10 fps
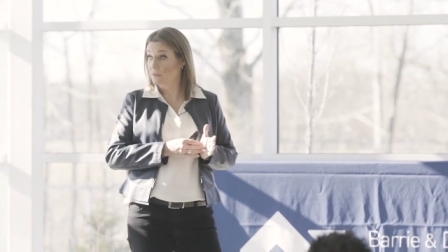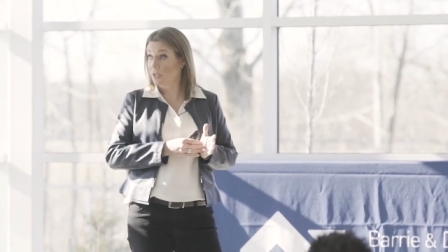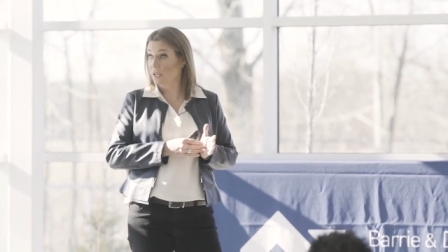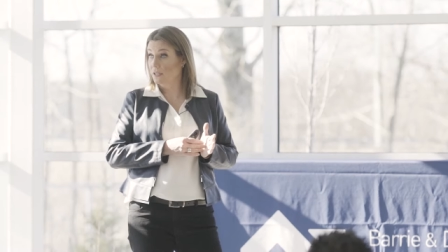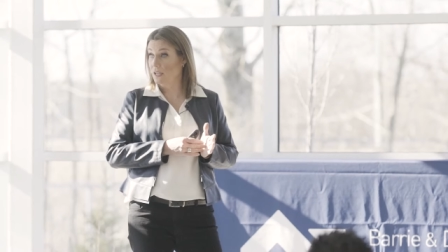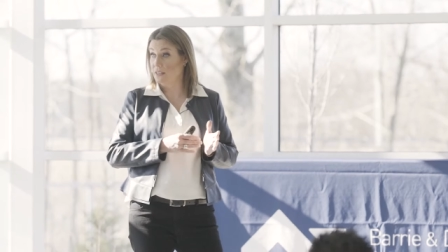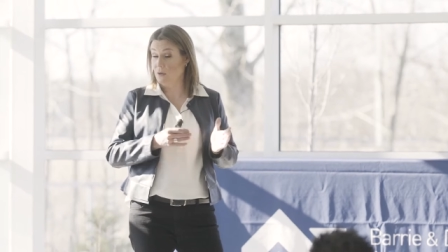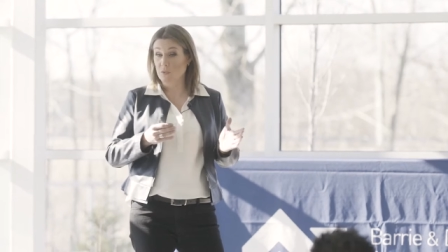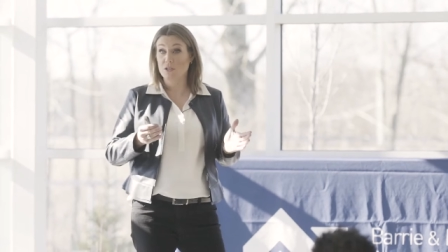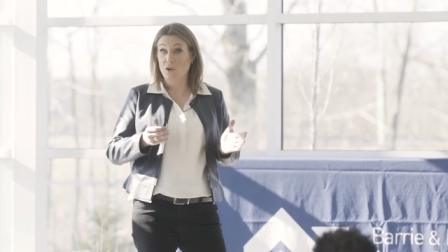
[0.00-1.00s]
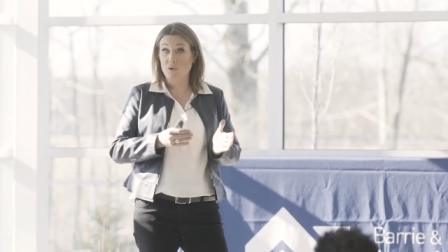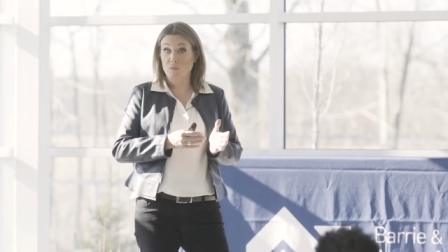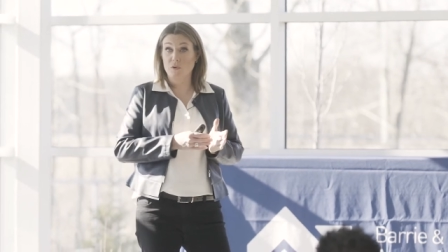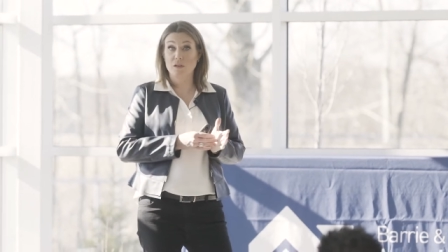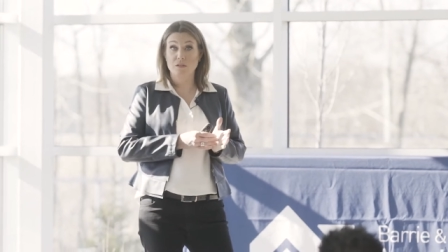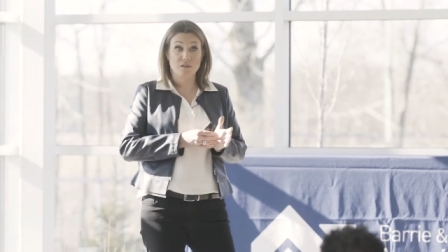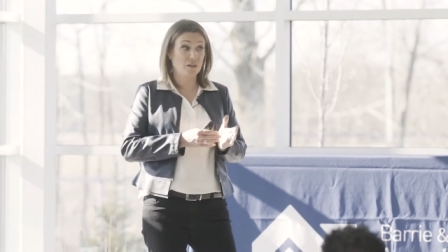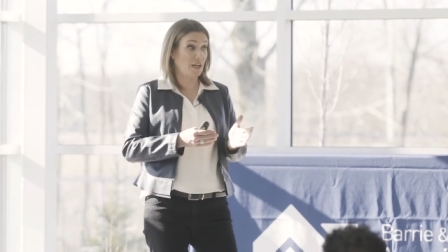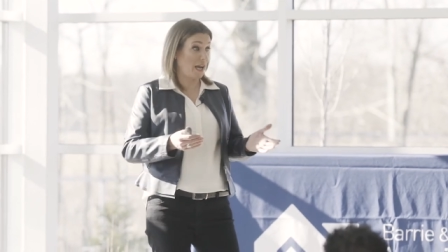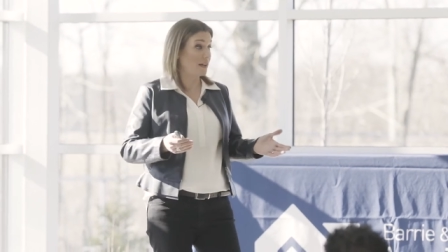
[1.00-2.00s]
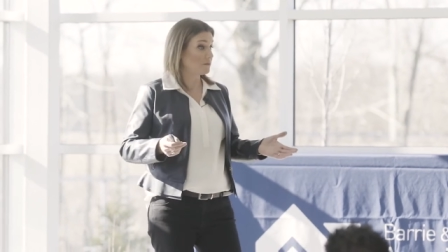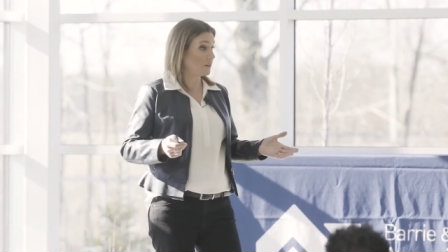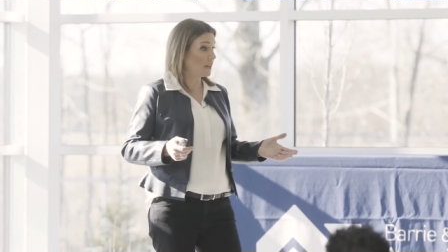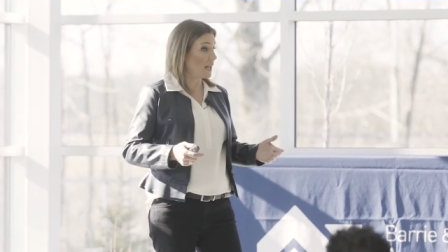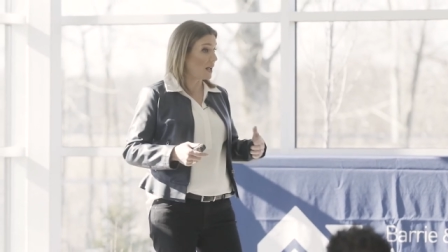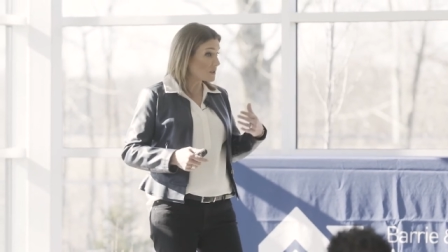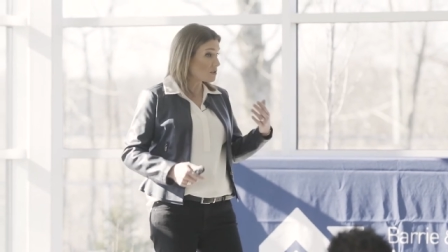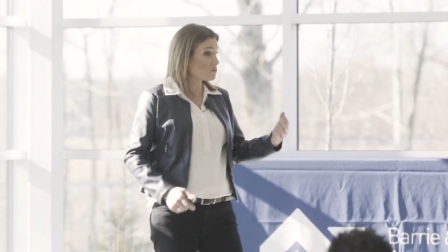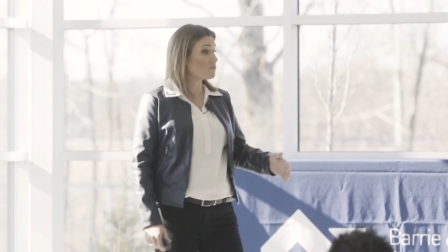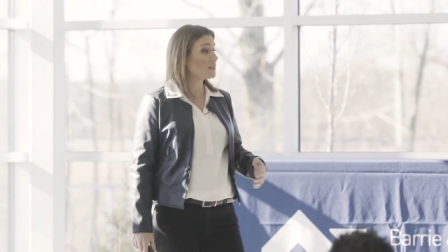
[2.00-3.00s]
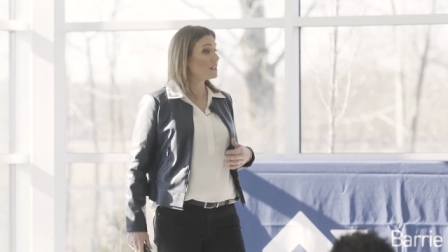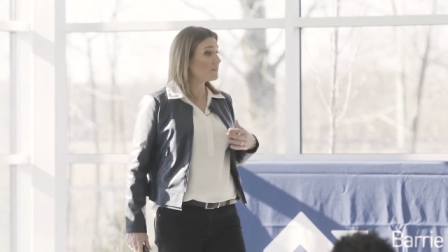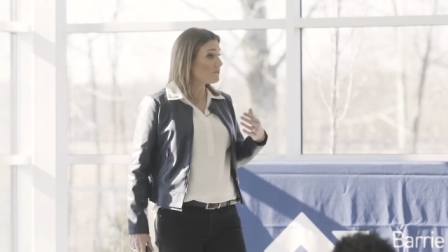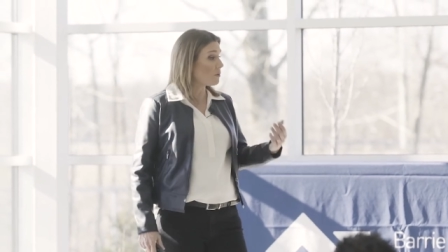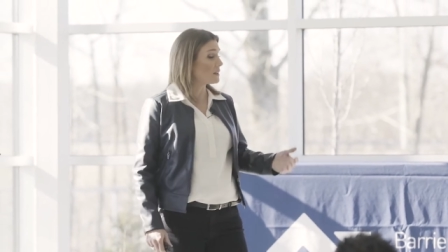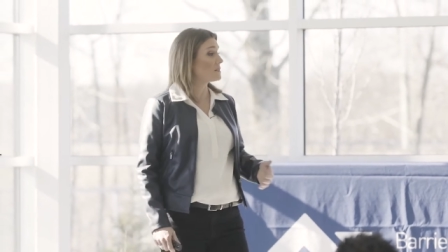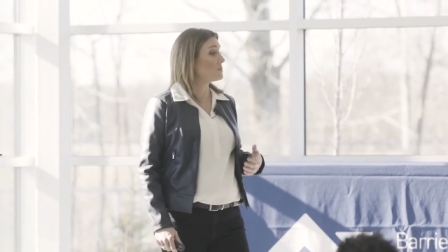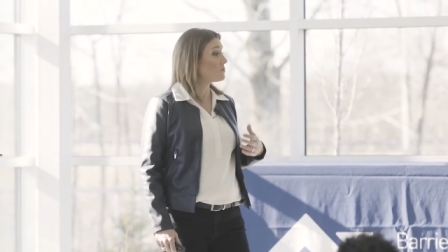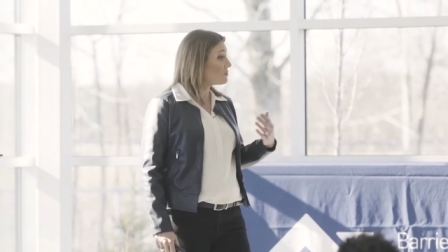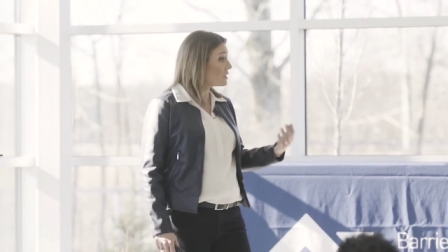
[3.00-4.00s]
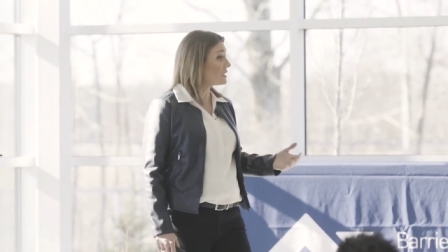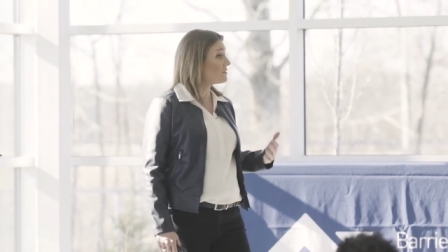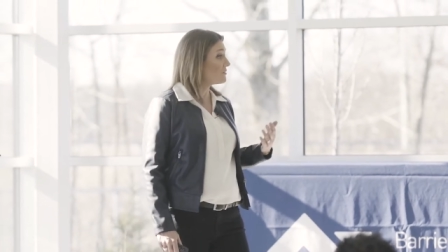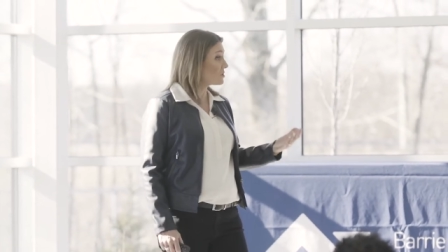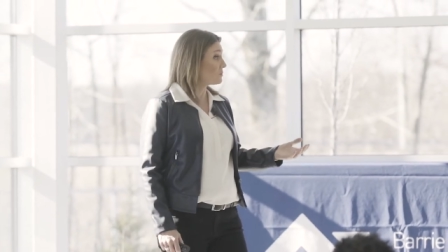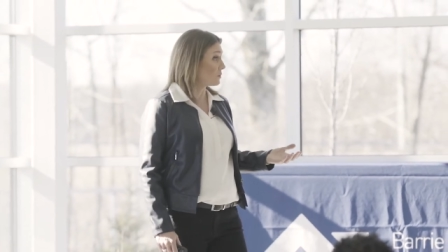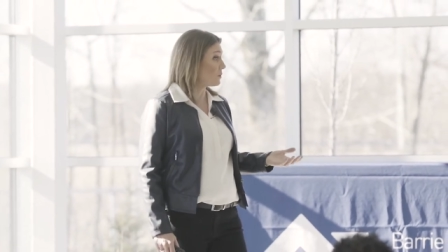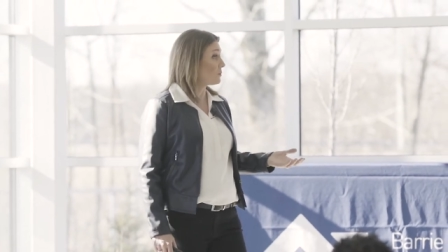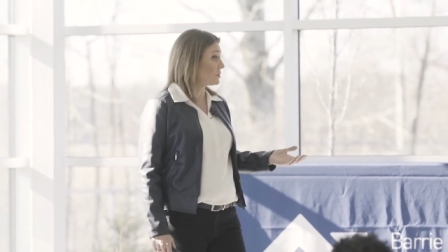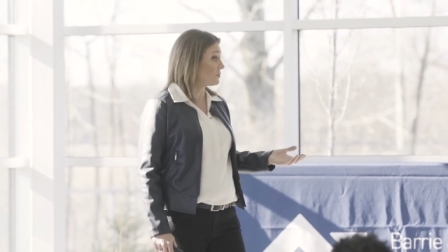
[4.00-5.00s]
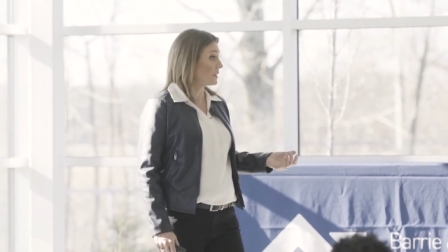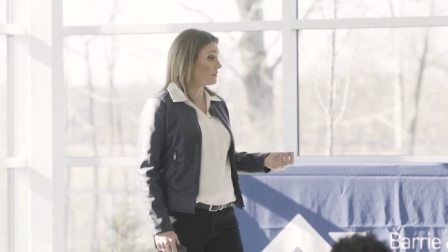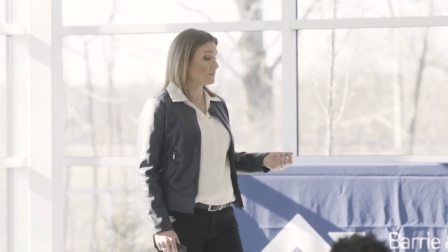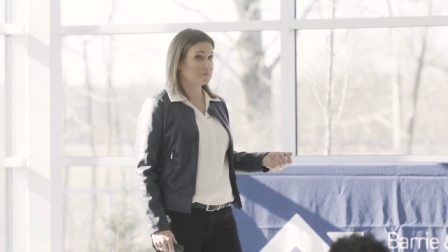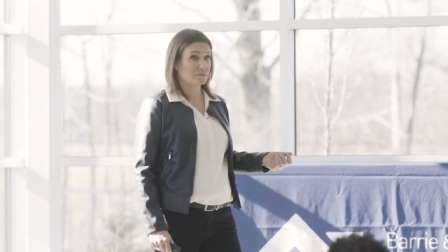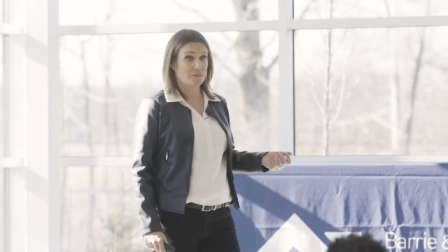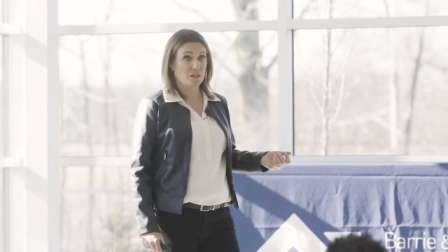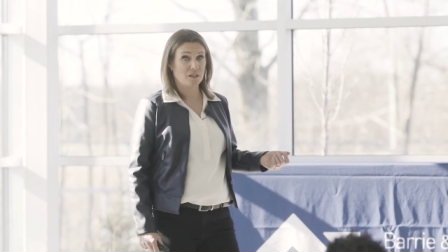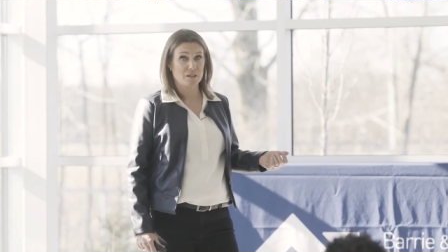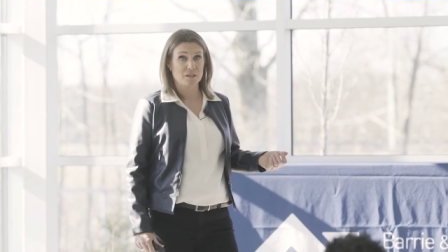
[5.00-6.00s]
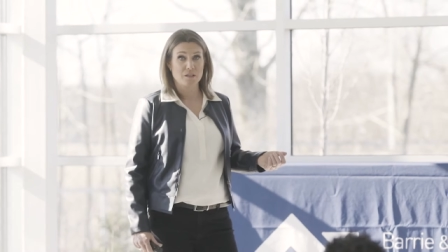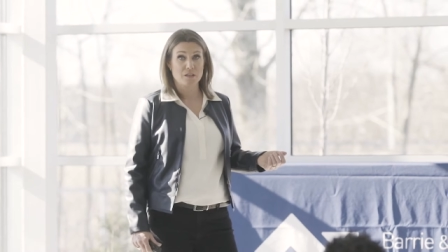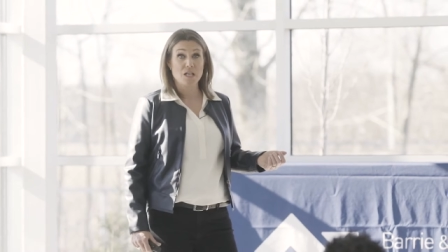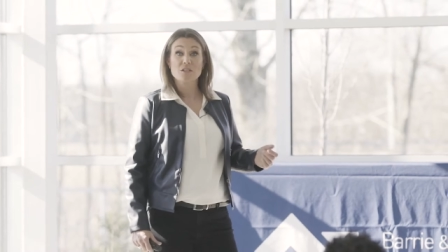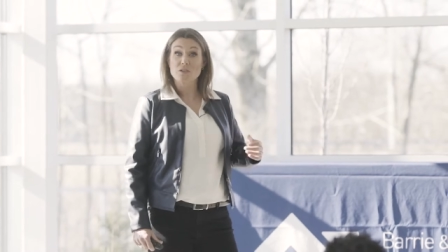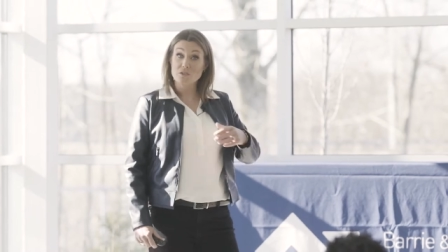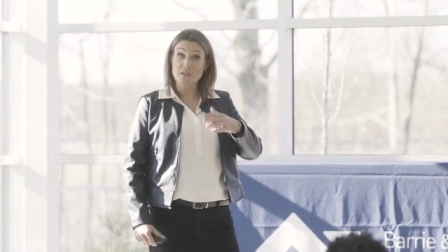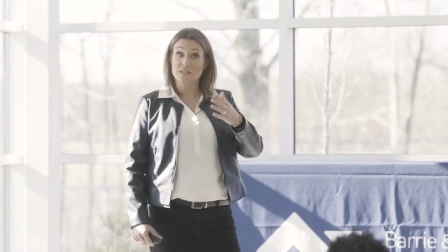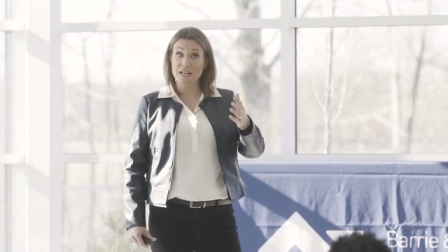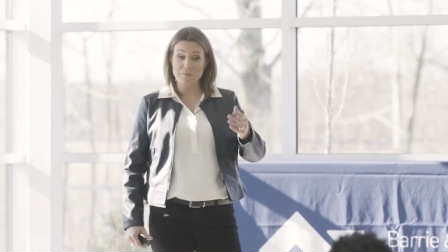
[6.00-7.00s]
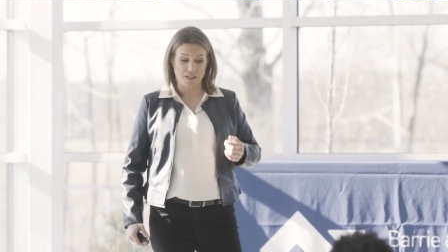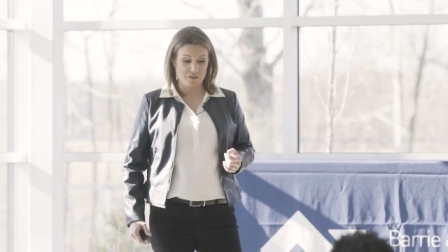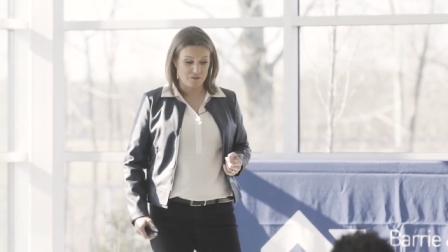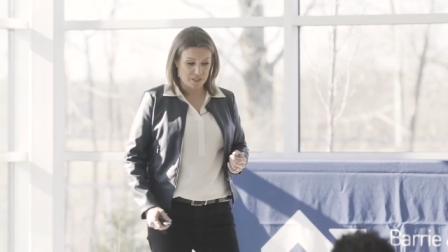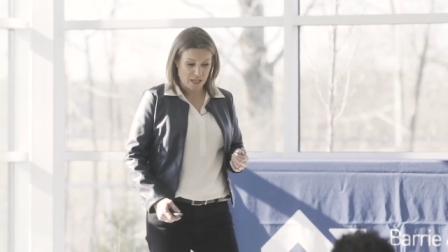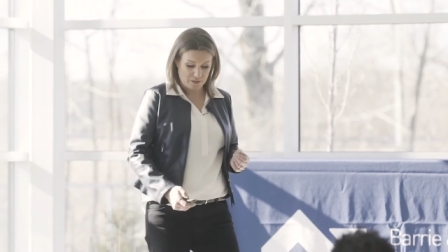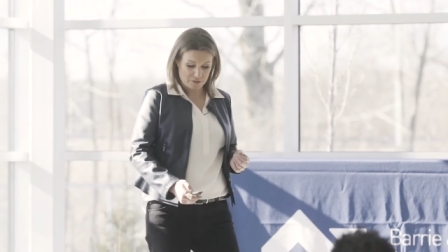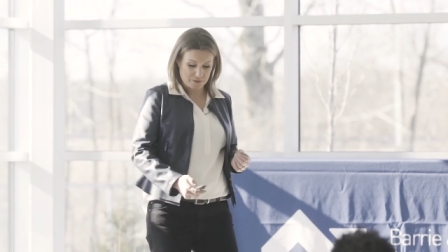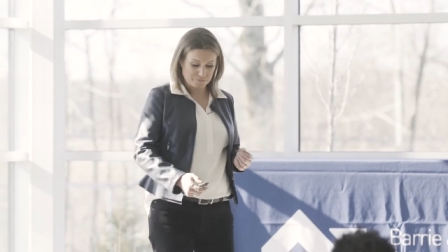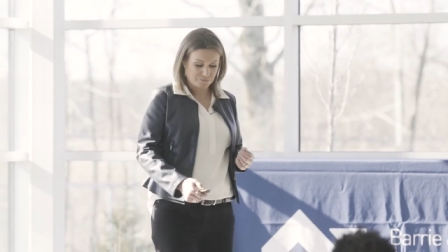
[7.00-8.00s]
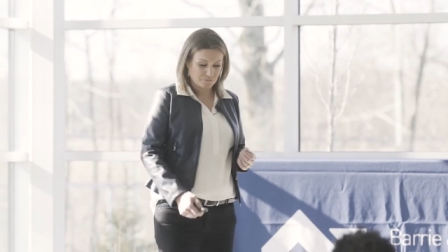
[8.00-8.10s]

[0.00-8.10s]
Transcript: Okay? And then we know what we're looking at, right? Helps us really focus and be really efficient with what we're doing, okay? So I do the same thing for sellers.